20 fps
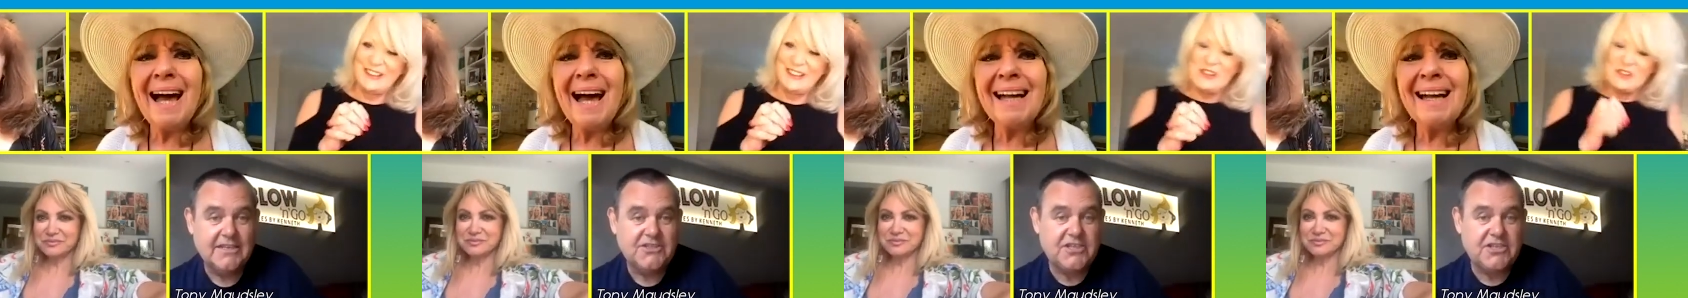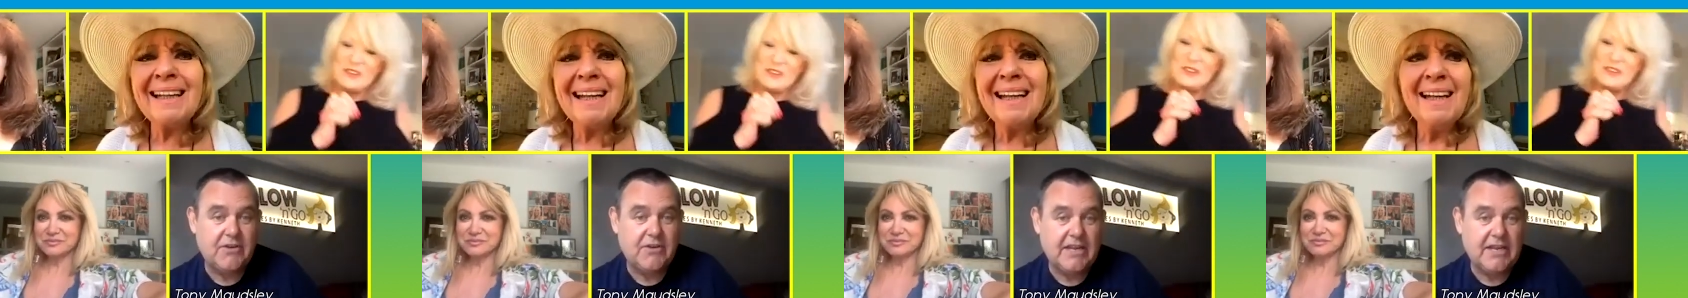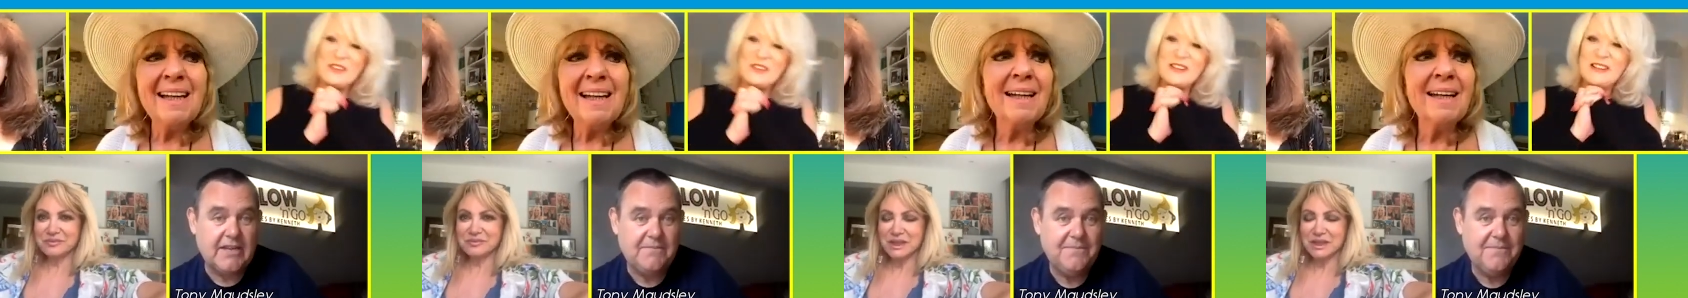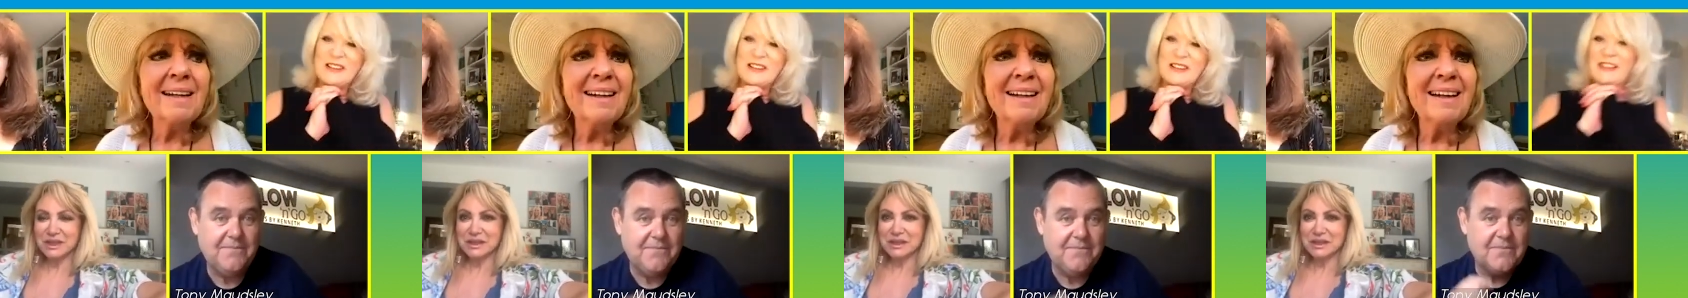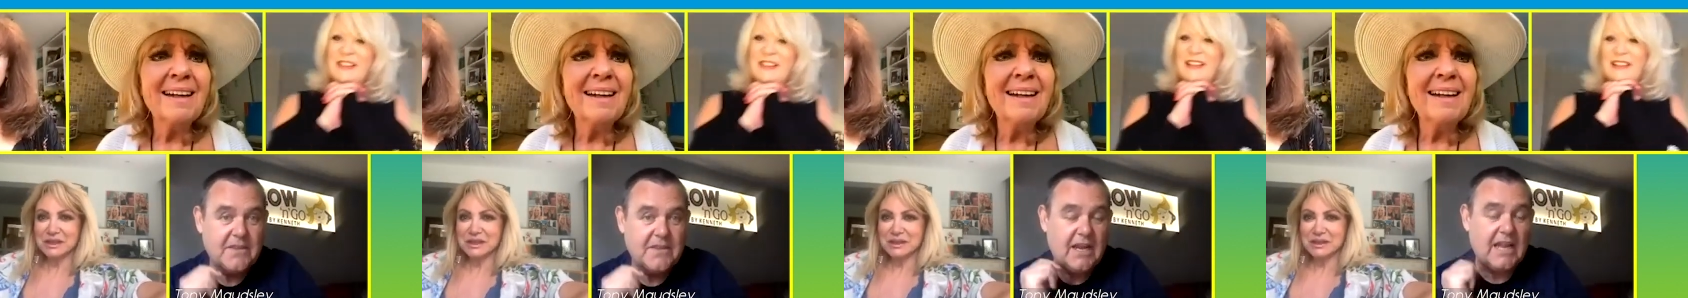Speaker 1: Sherrie,
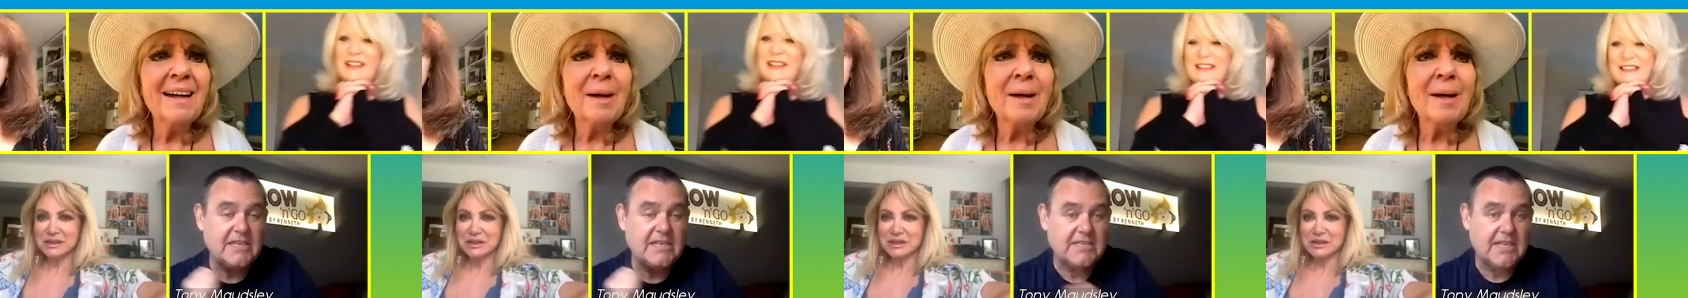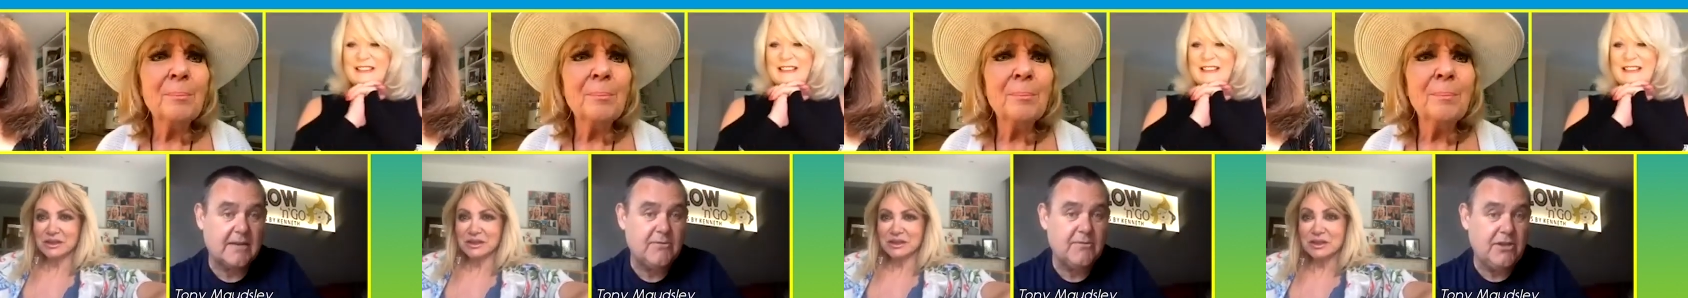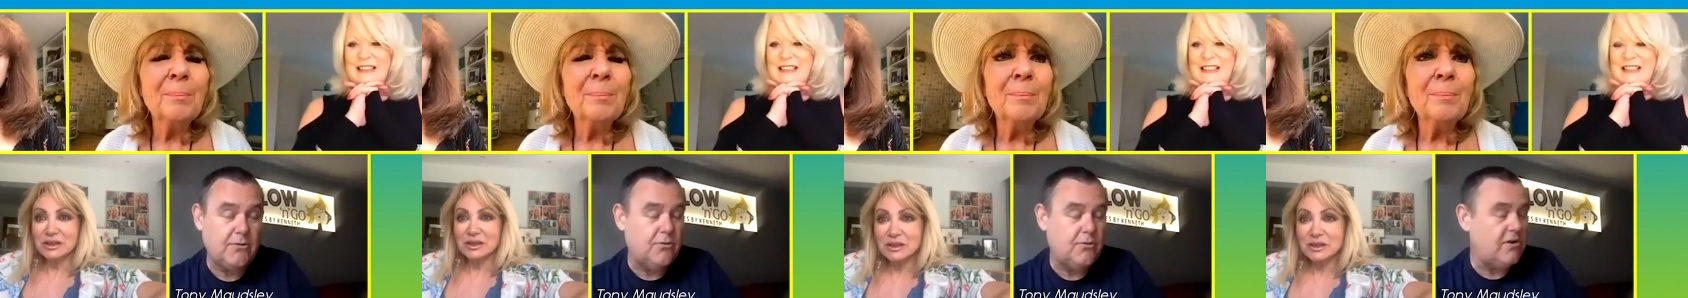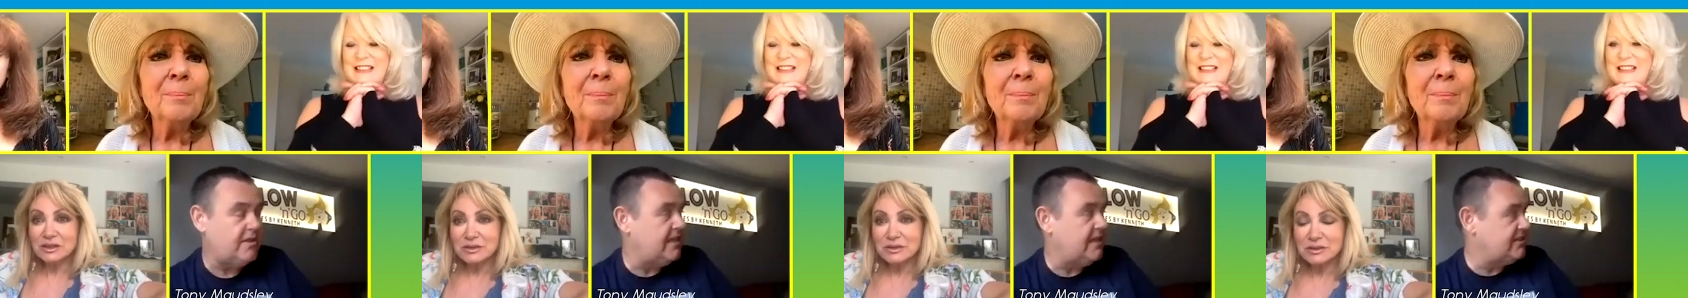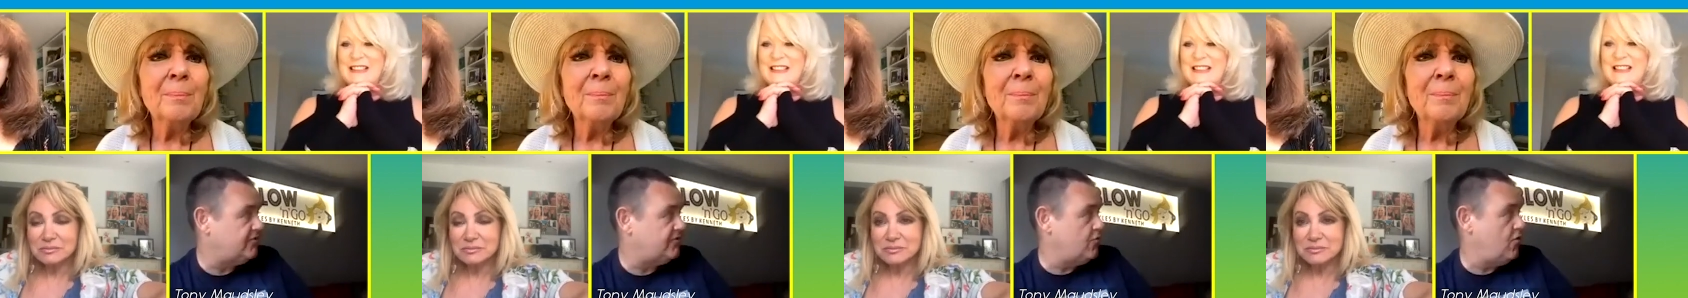the last time you were in
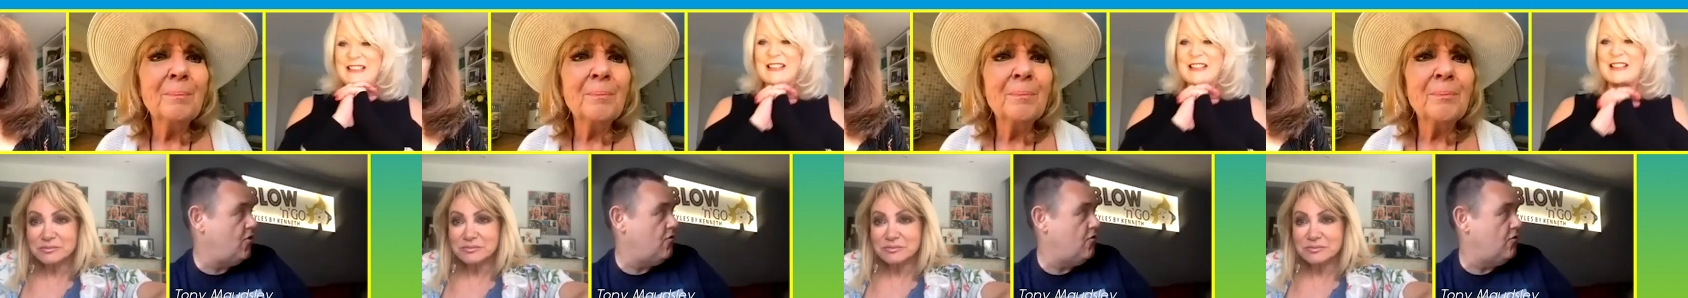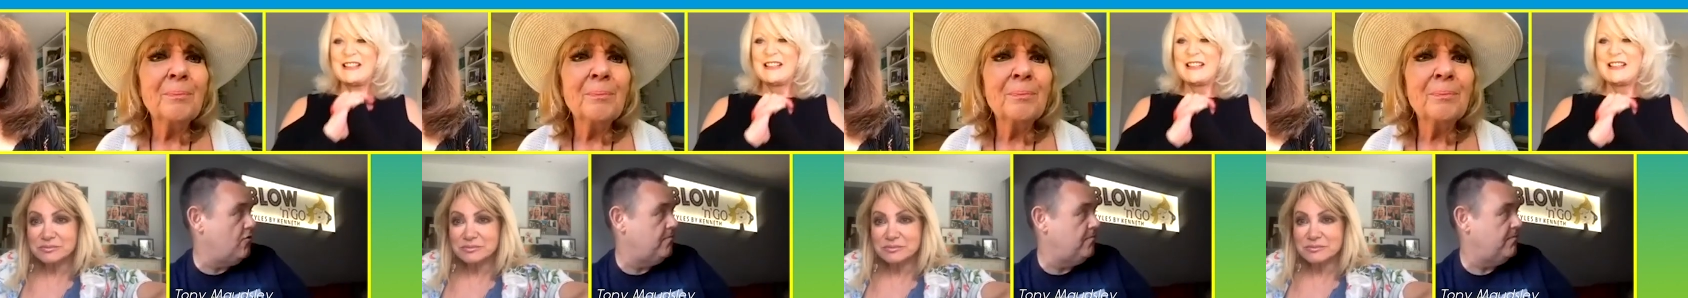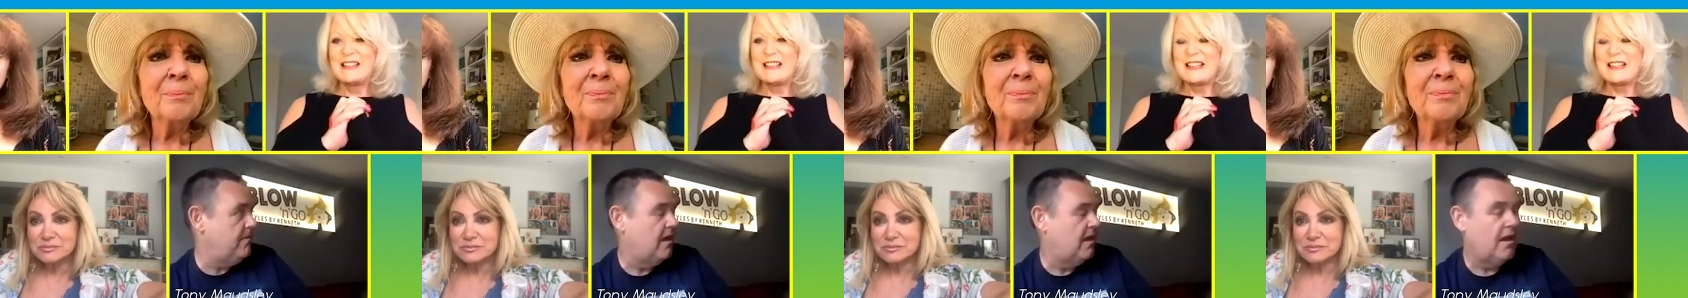this room,